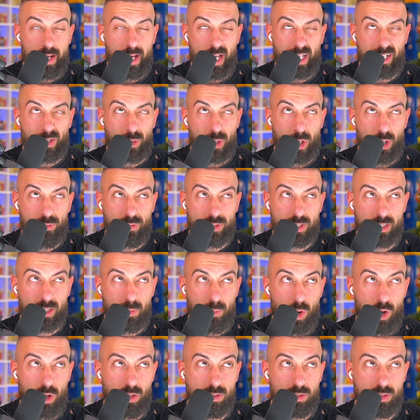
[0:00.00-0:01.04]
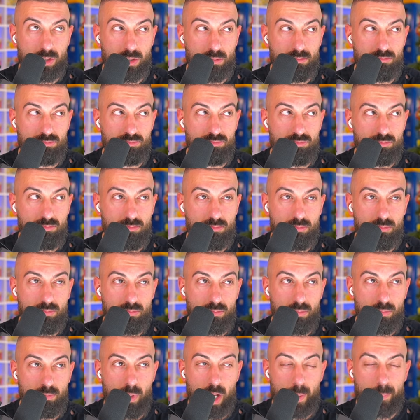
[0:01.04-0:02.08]
I don't know if it's tomorrow's,
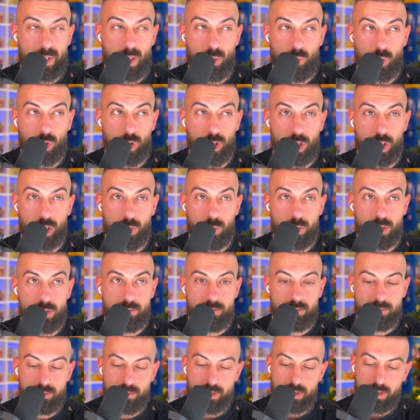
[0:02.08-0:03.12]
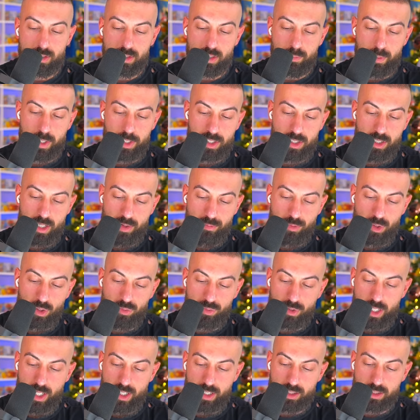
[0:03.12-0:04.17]
might be a really good one. So make sure you have
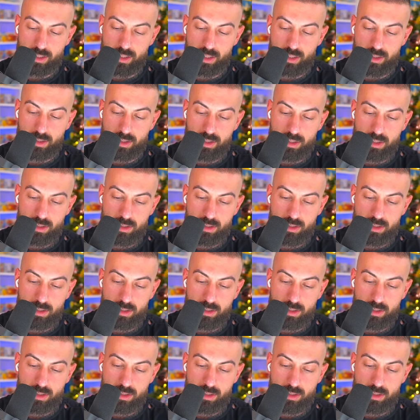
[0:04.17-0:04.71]
notifications on.